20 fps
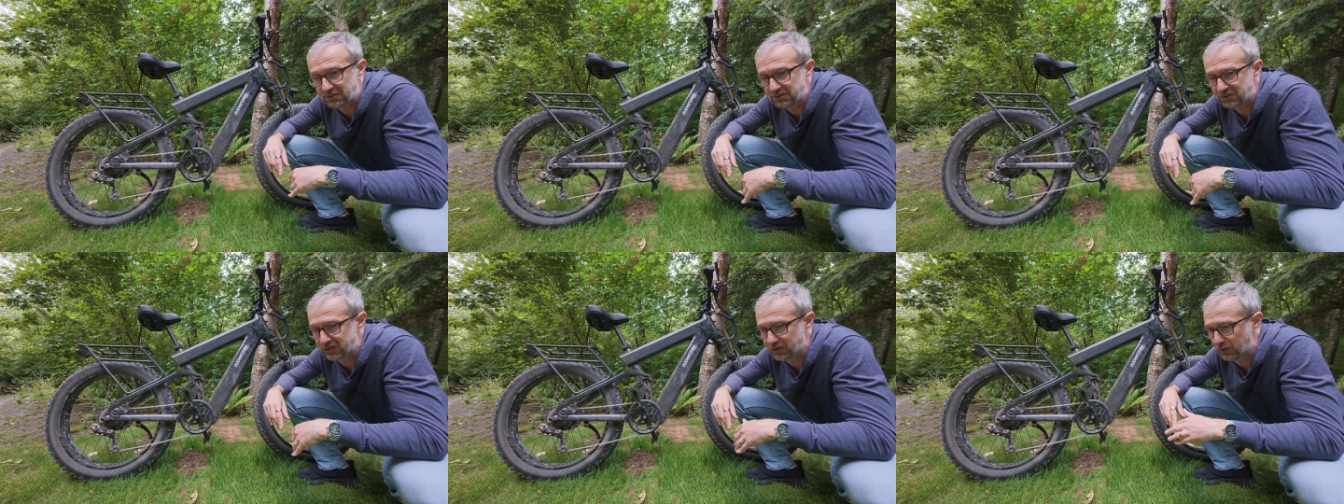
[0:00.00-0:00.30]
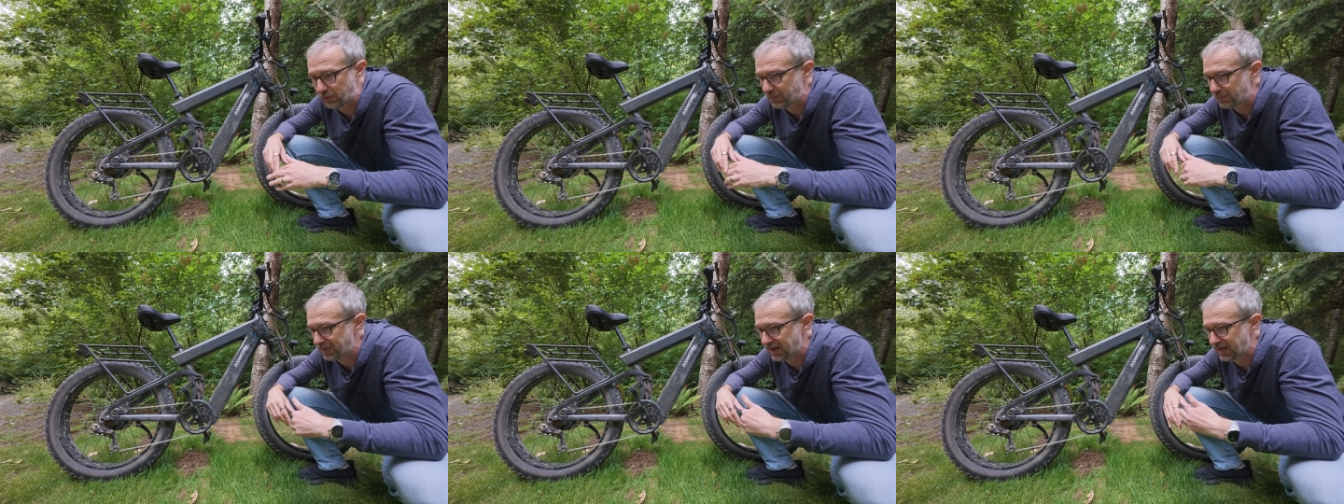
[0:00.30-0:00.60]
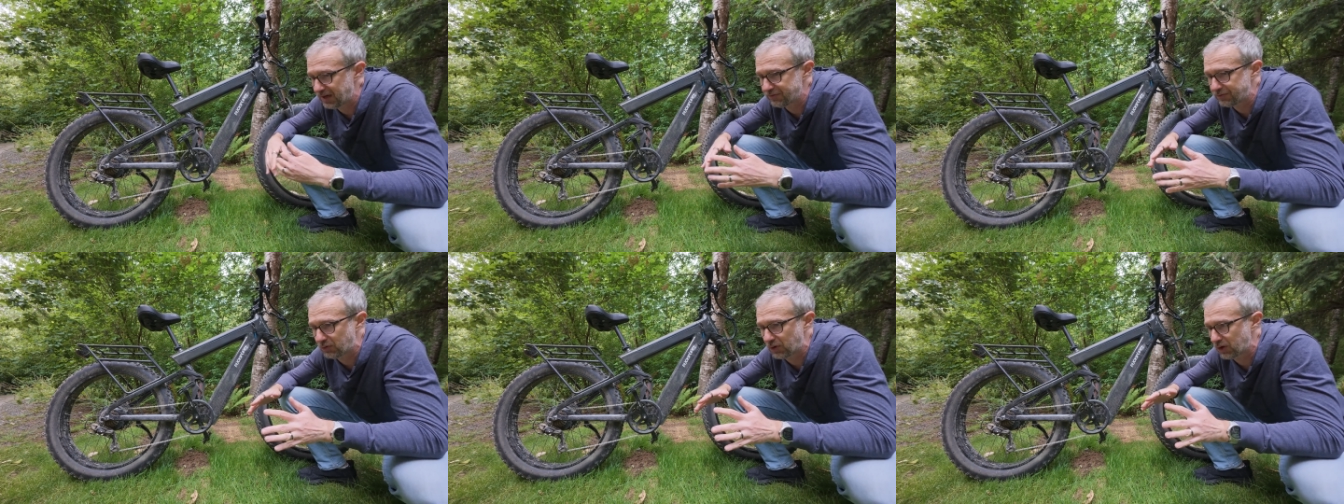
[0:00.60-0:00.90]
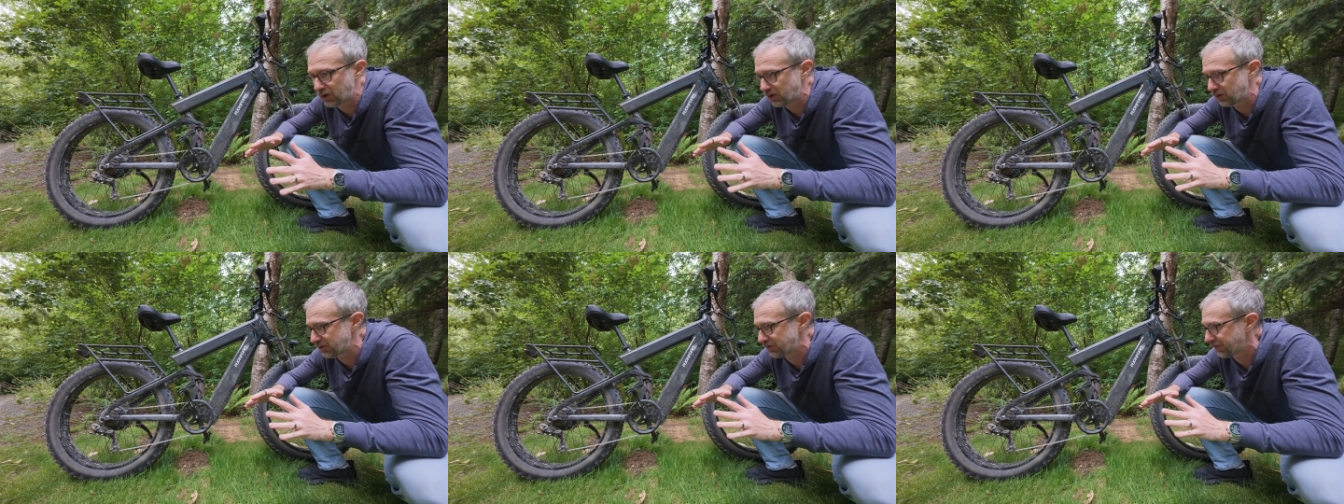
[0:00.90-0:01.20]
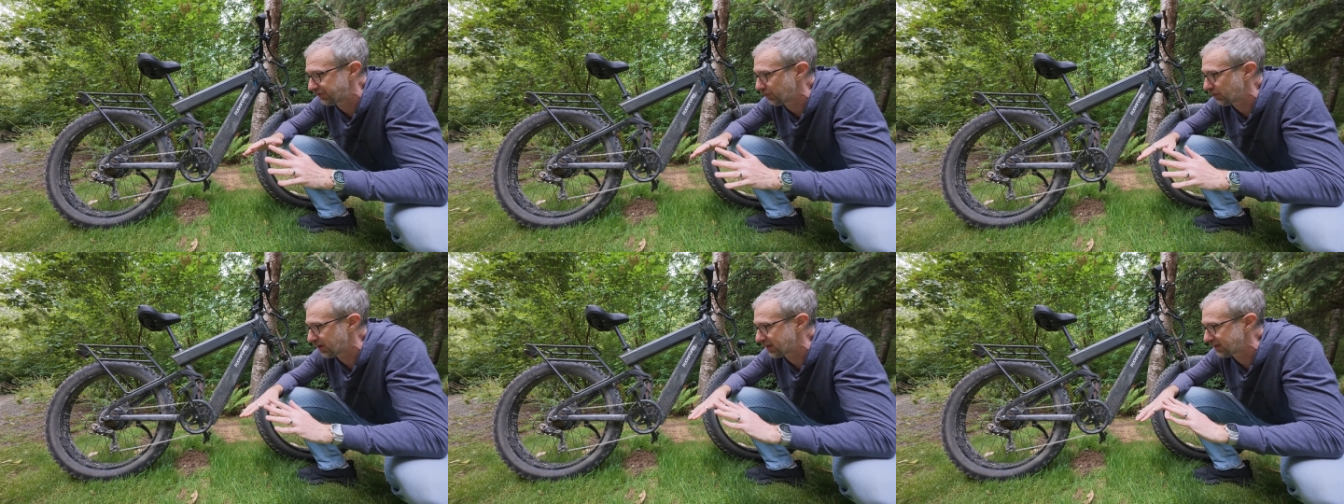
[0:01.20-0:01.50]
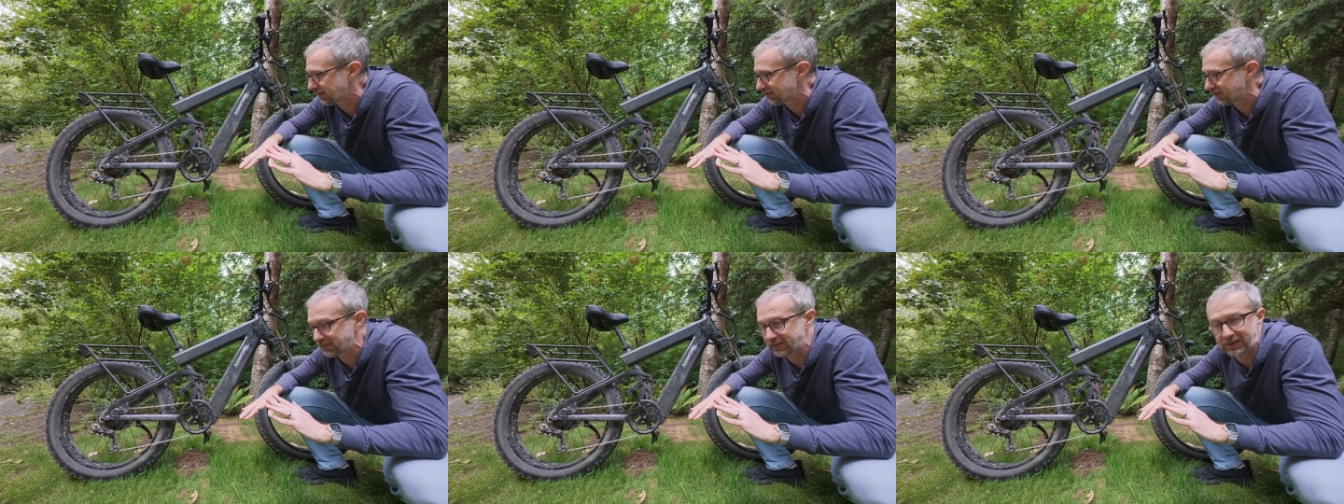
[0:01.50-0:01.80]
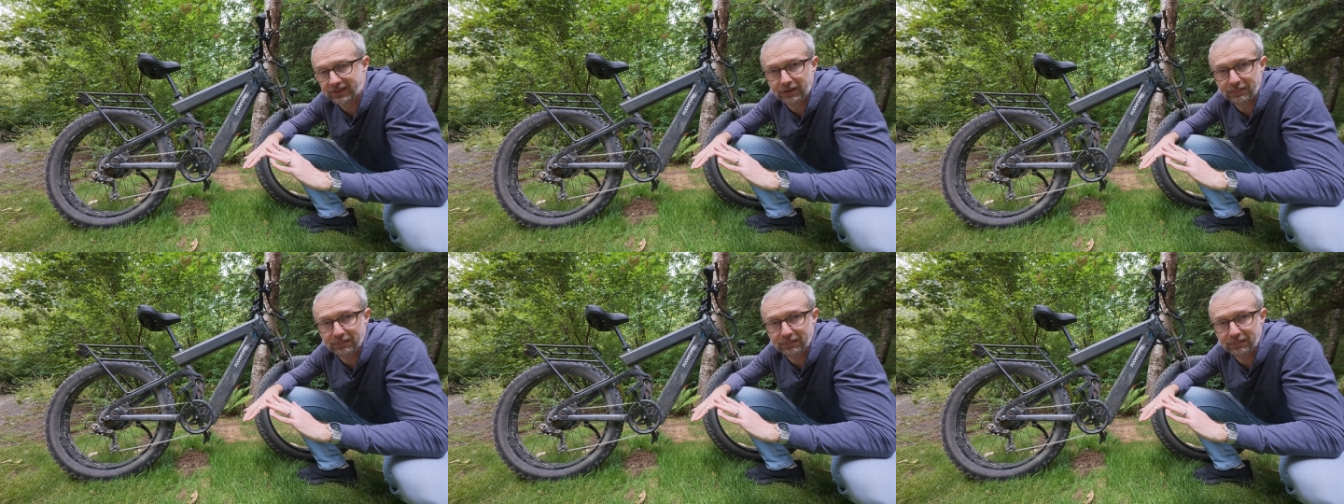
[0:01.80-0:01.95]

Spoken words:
So paved roads, if you want this as a